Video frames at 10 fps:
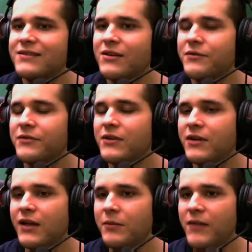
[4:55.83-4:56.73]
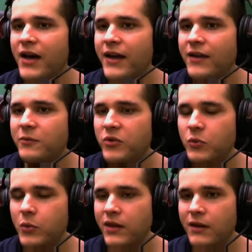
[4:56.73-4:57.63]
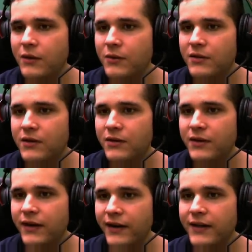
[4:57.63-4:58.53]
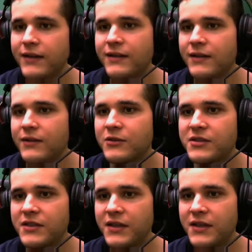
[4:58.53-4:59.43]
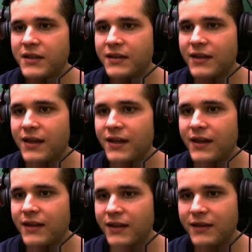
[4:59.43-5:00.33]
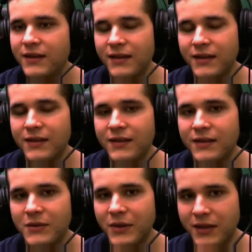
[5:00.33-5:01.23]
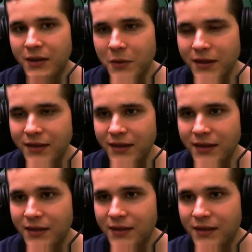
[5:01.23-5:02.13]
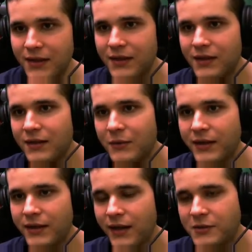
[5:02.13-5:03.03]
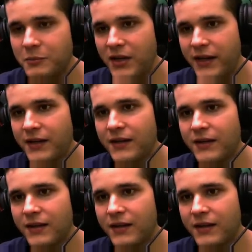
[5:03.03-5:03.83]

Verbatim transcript: so if you look at my output window on the right, you see that it did what I wanted, what I explained.